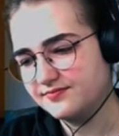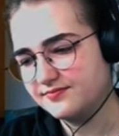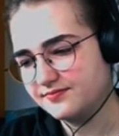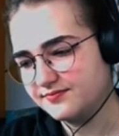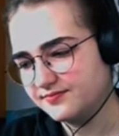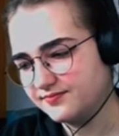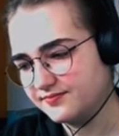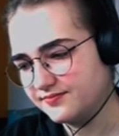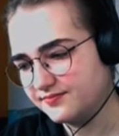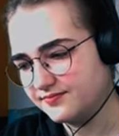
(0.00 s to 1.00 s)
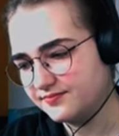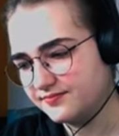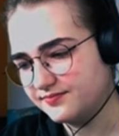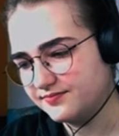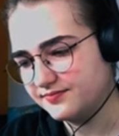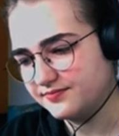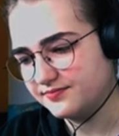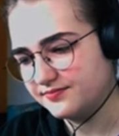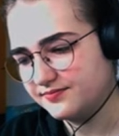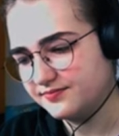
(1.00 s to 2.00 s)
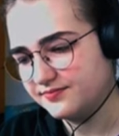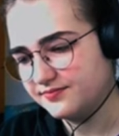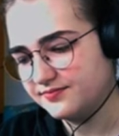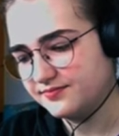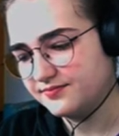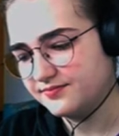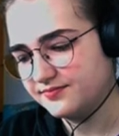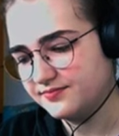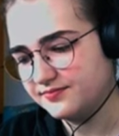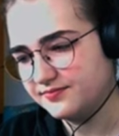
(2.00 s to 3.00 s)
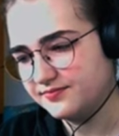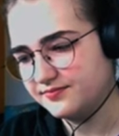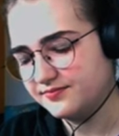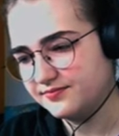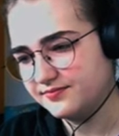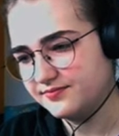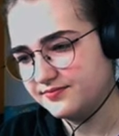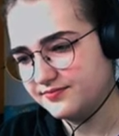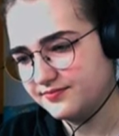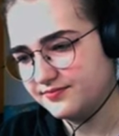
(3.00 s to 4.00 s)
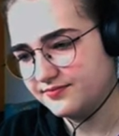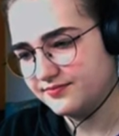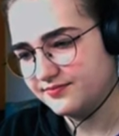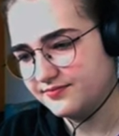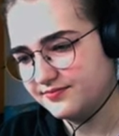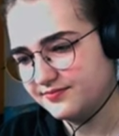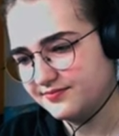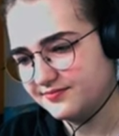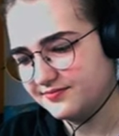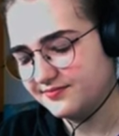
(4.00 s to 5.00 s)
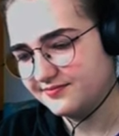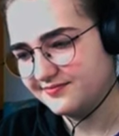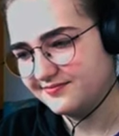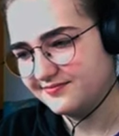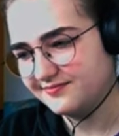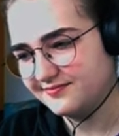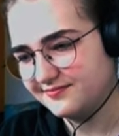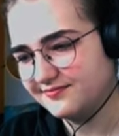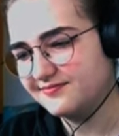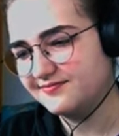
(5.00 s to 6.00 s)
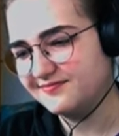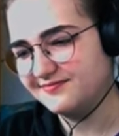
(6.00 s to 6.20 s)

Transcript: (not speaking)